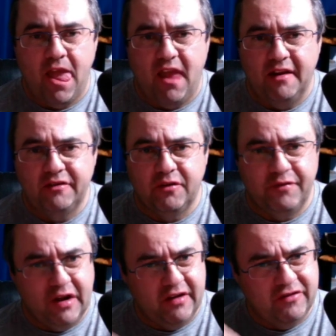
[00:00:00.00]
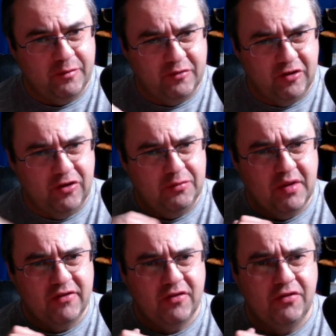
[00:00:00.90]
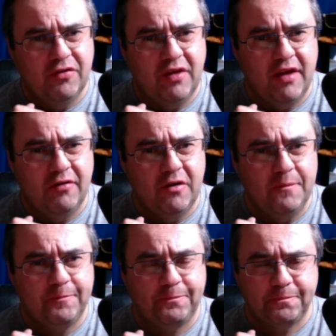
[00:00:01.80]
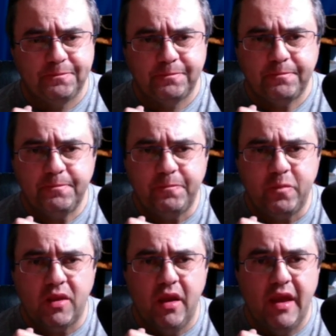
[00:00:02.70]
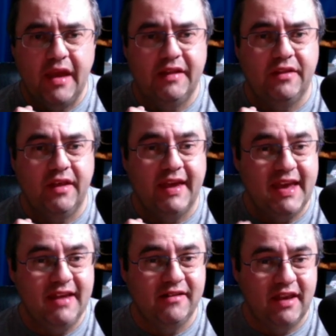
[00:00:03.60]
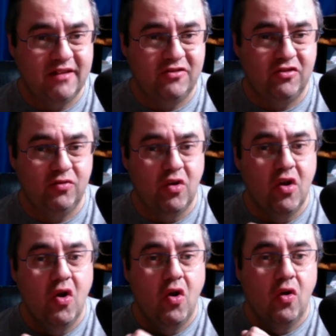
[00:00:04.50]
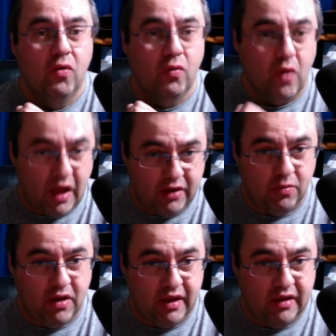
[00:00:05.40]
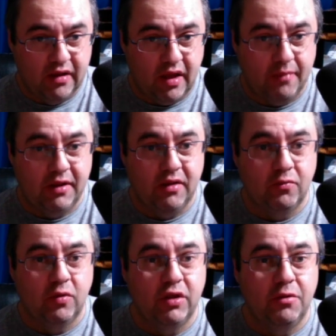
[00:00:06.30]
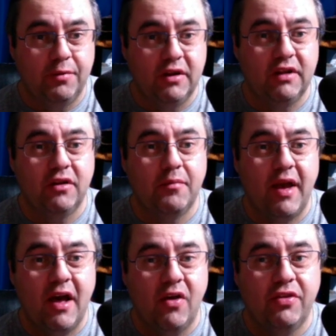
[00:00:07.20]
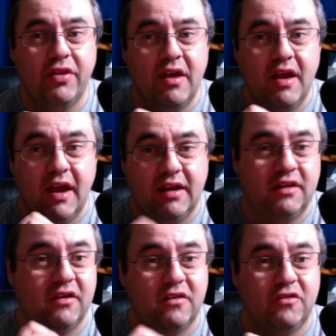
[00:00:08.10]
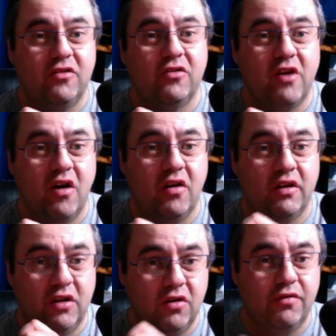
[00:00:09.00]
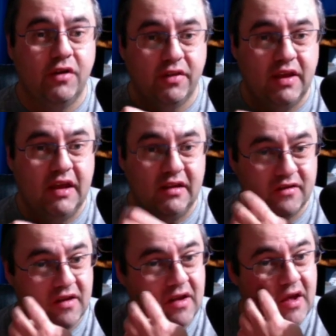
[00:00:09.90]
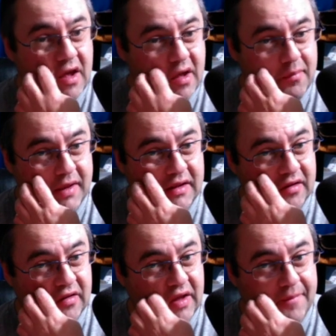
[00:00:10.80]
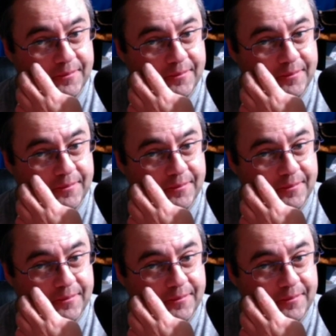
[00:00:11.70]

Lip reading: it's a very subdued mustard flavor, and the heat hits you right away. I mean, when you put it in your mouth and it touches your tongue, you feel the heat immediately.